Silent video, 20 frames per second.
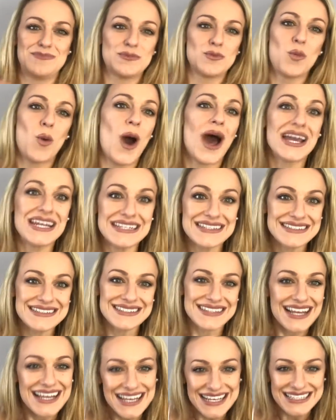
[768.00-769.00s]

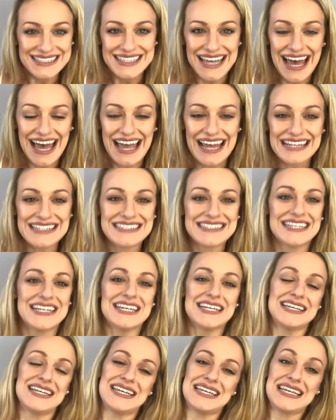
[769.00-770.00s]
whites, like I said,
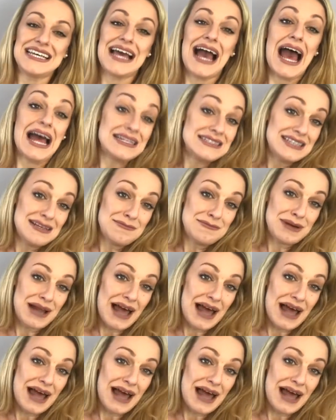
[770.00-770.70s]
and some